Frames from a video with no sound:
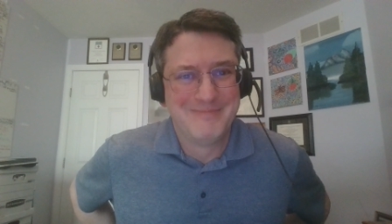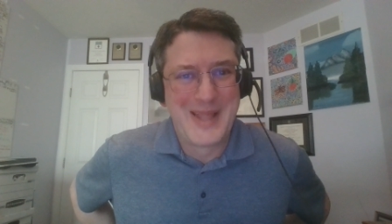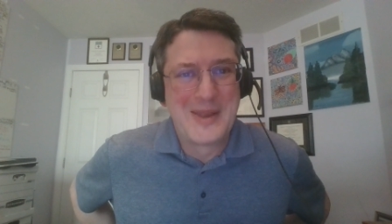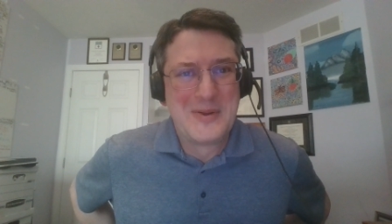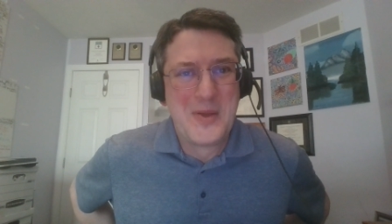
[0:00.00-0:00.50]

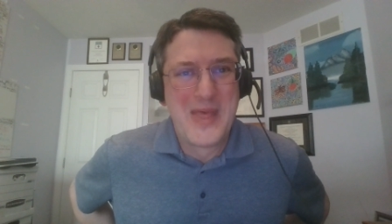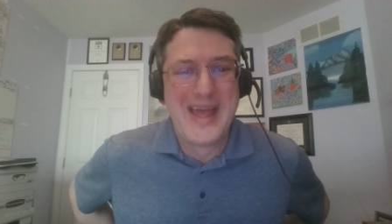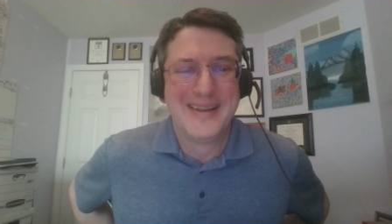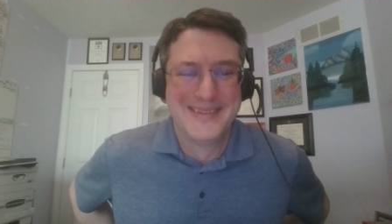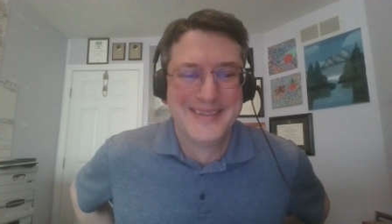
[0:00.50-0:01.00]
Kind of know
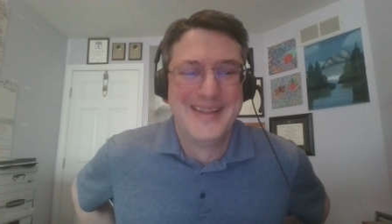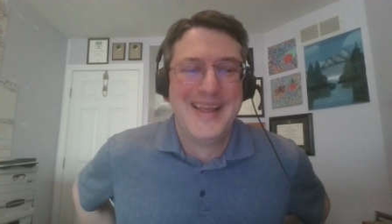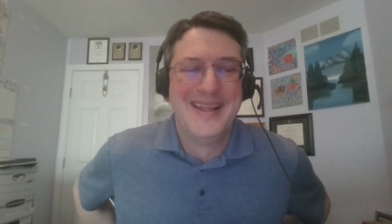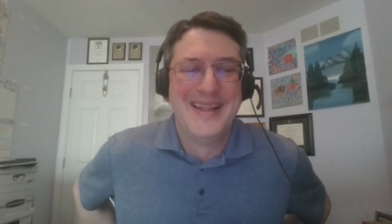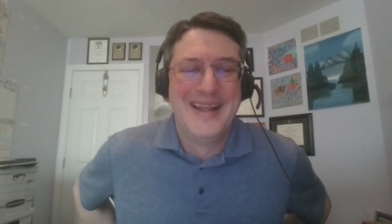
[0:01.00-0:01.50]
that.
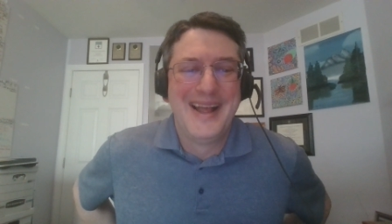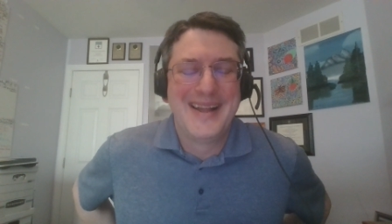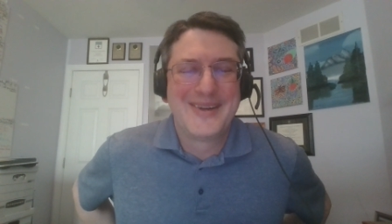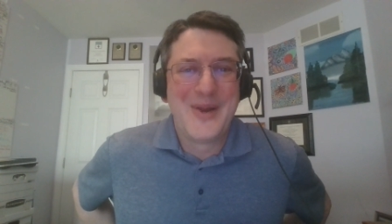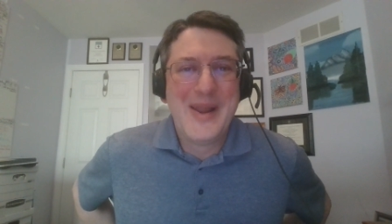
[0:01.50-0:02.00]

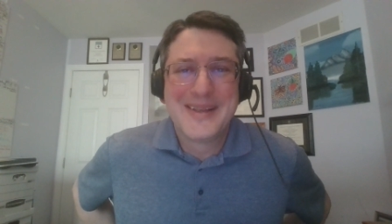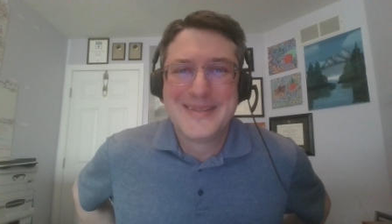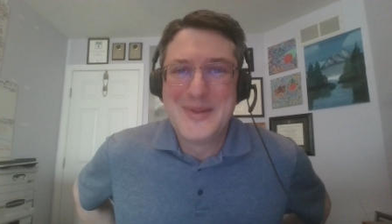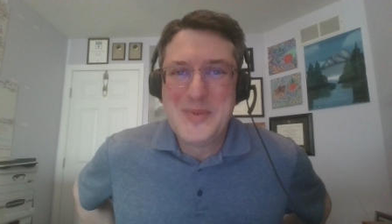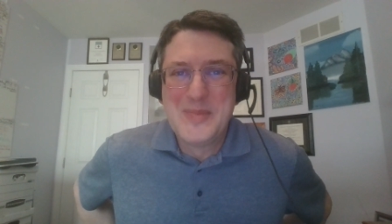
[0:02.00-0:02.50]
Chronic
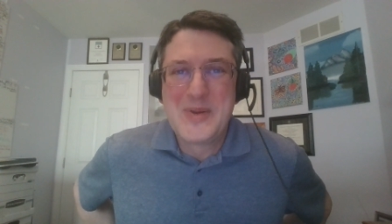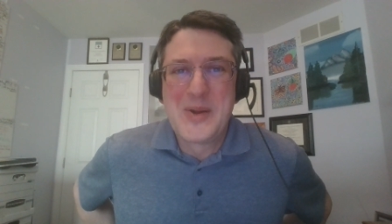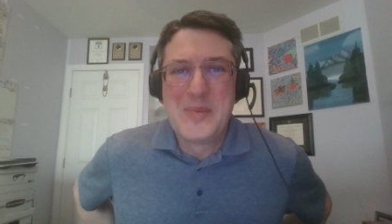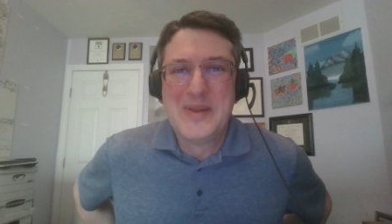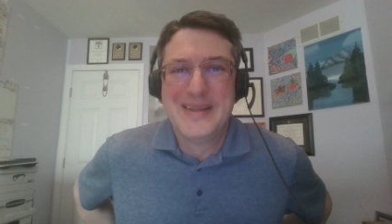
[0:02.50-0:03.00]
sleep
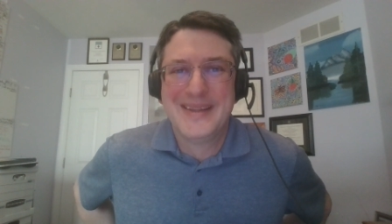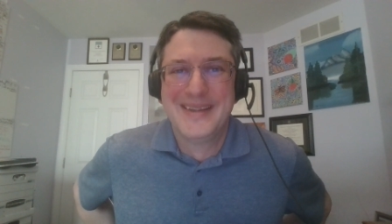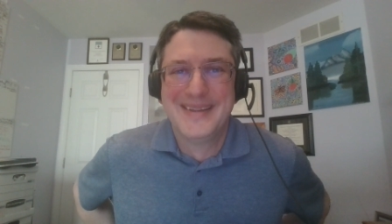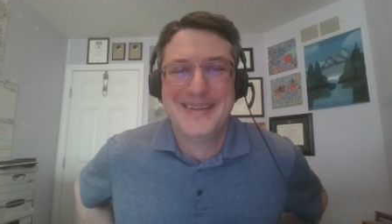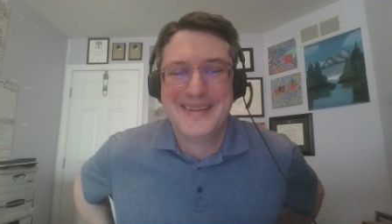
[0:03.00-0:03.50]
impairment,
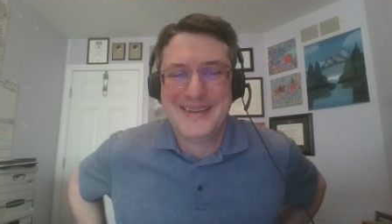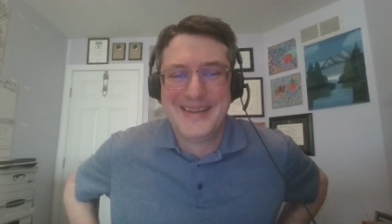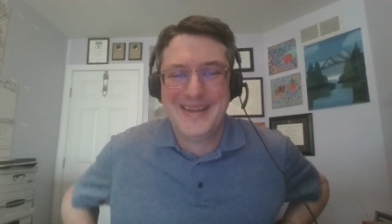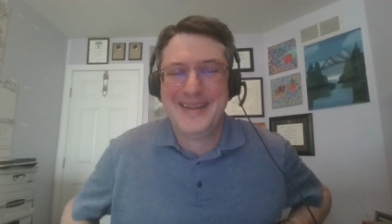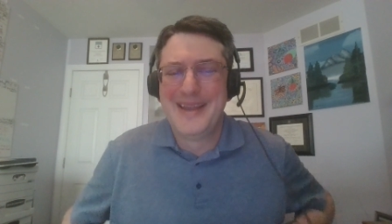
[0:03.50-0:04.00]

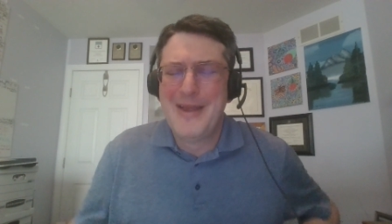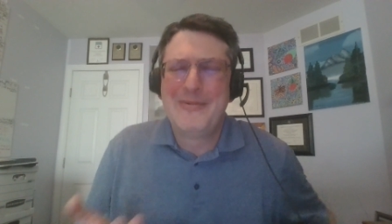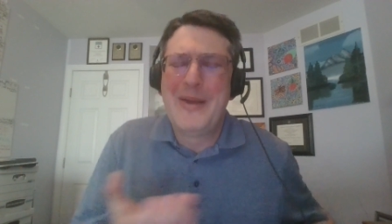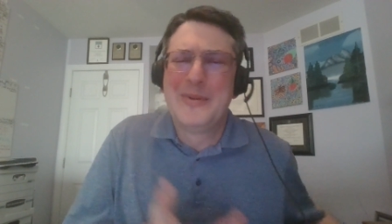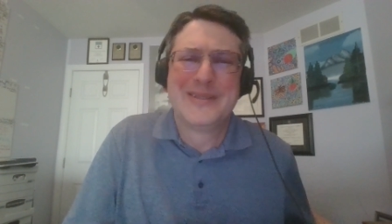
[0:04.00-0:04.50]
if
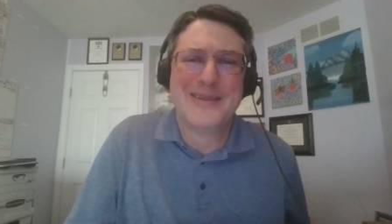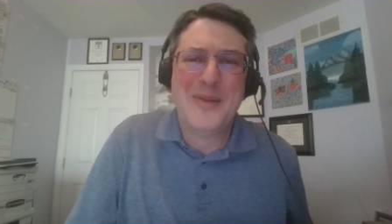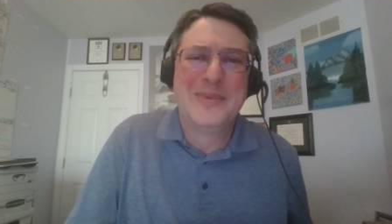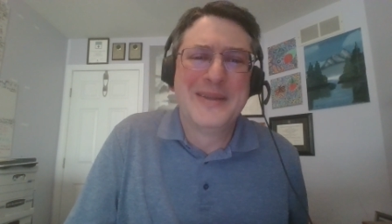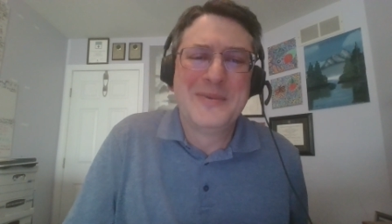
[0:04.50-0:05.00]
that was
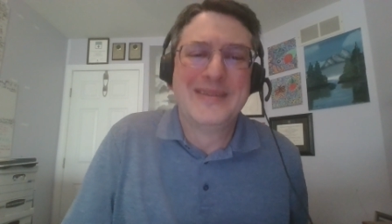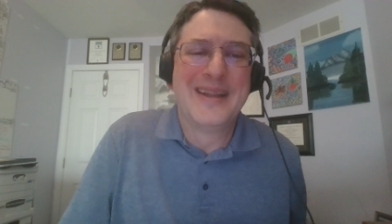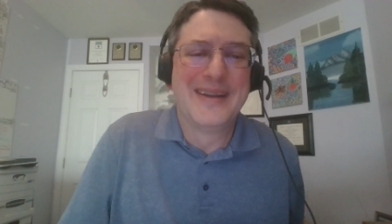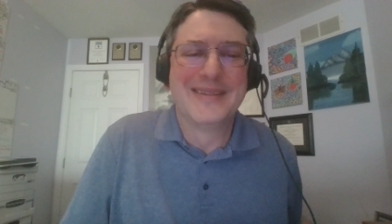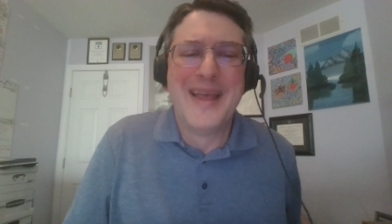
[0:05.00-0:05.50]
lumped in with
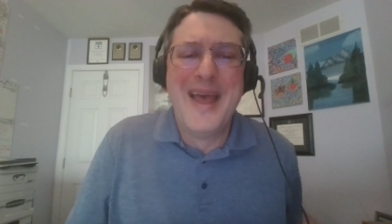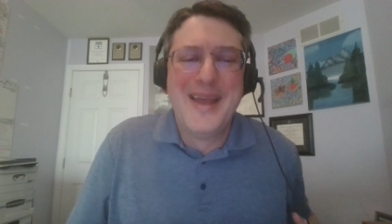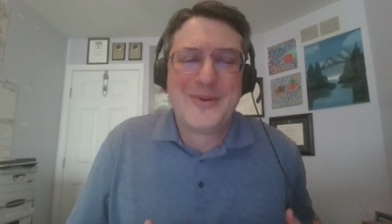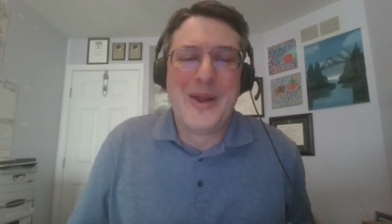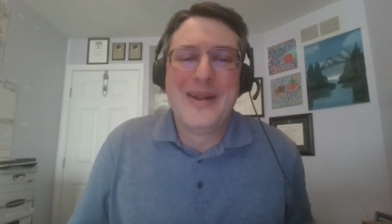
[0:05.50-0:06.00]
tinnitus,
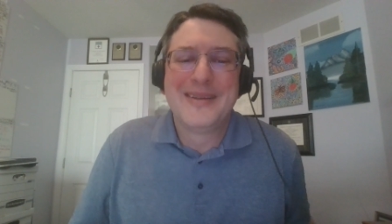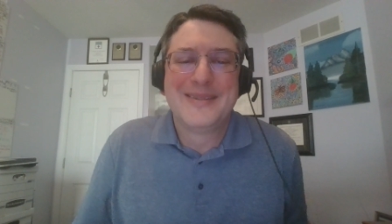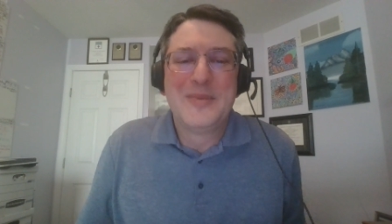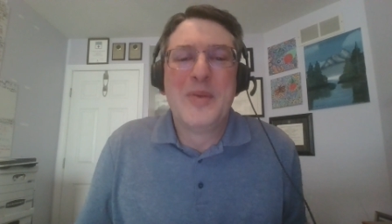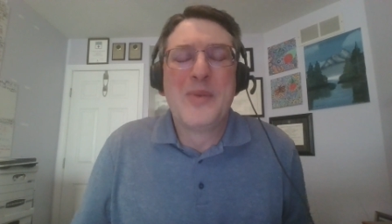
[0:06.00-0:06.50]
chronic
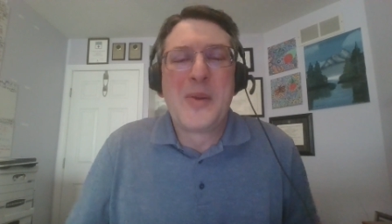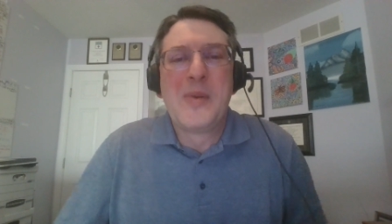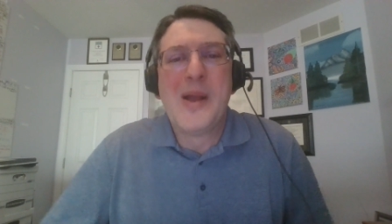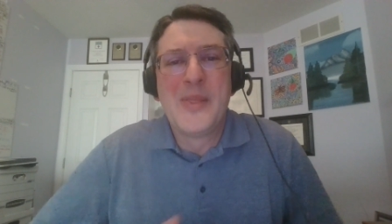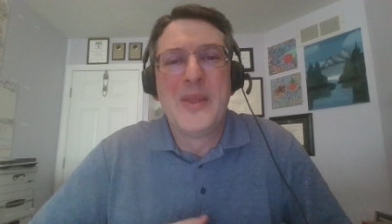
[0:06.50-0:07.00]
sleep
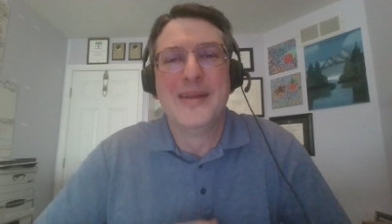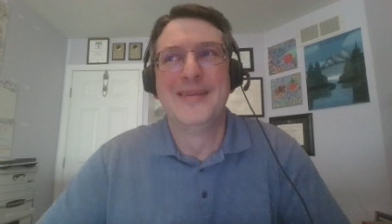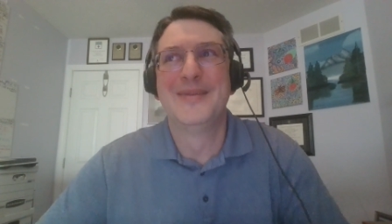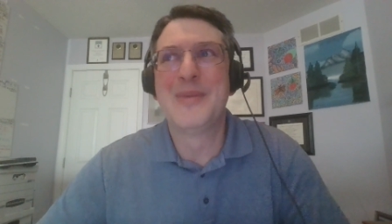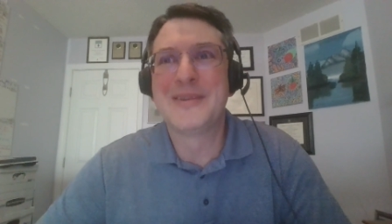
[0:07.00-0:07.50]
impairment on the
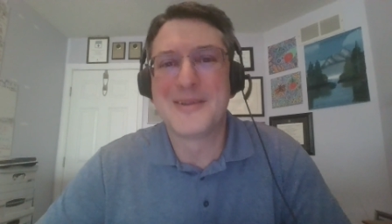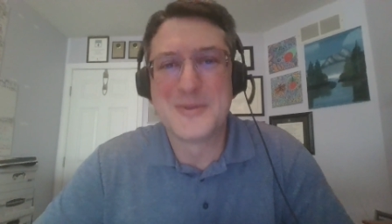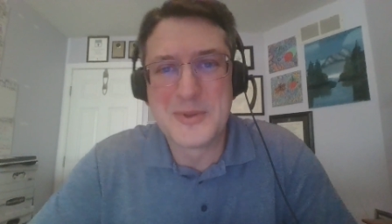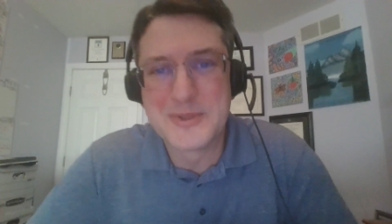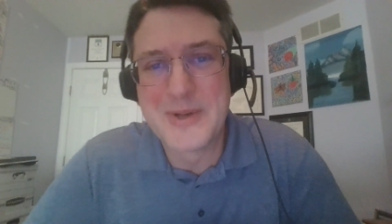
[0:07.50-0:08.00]
mental
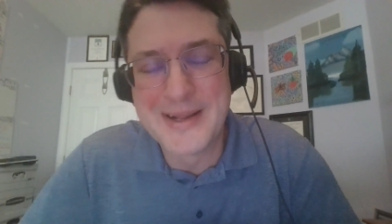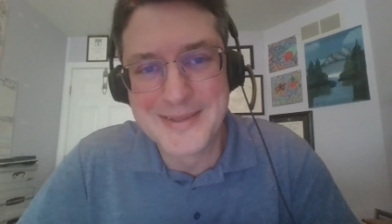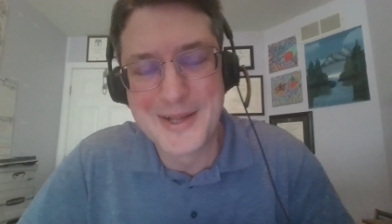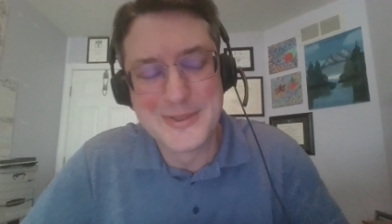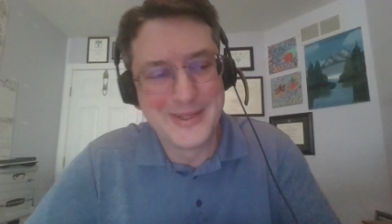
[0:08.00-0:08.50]
disorders rating
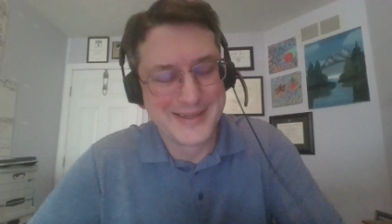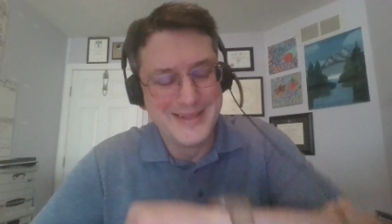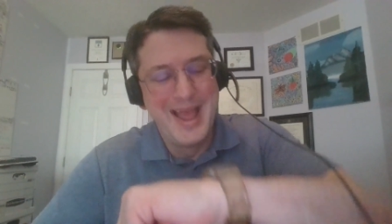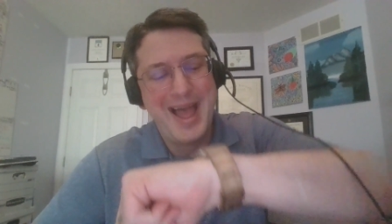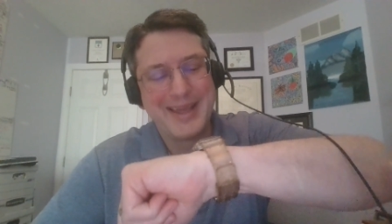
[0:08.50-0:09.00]
schedule, I guess
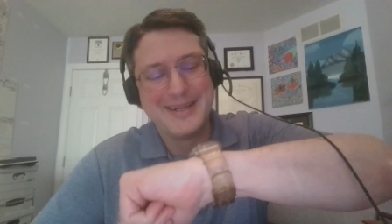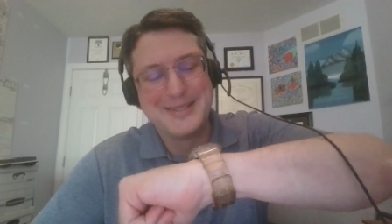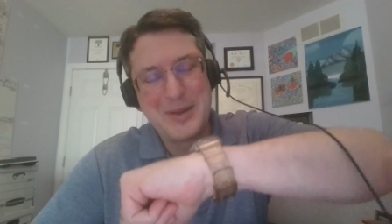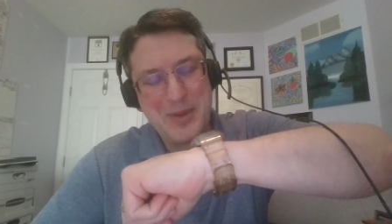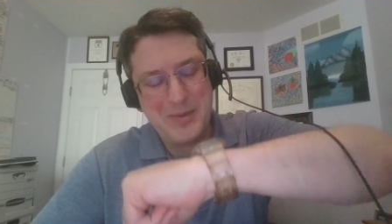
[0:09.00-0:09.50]
I got to
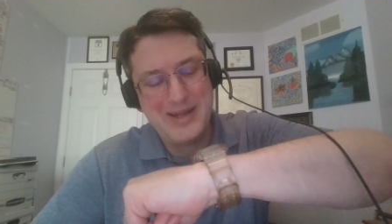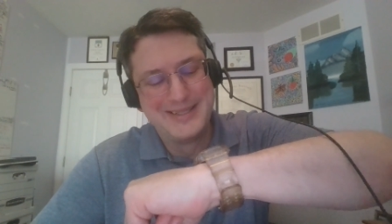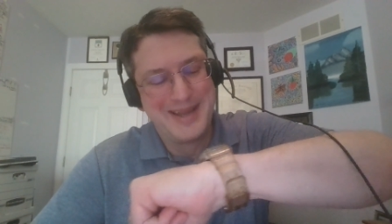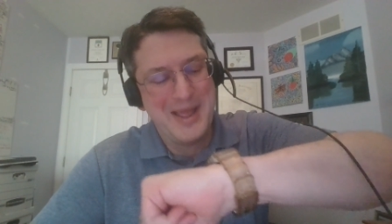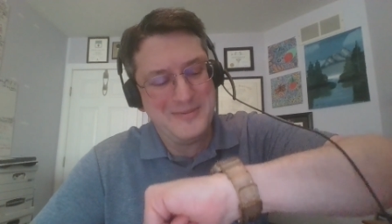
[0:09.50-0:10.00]
check my watch
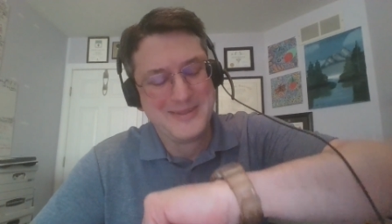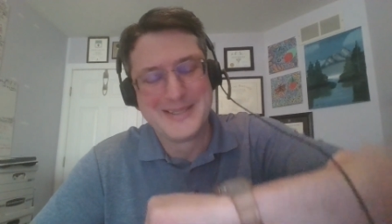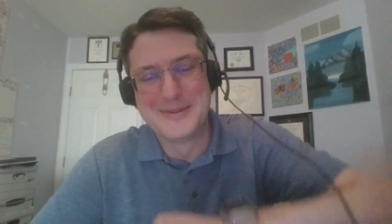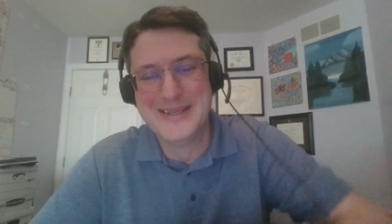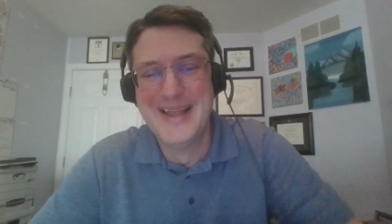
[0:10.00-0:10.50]
again for
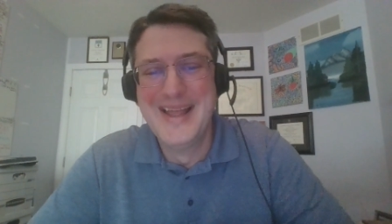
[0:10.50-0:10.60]
this one.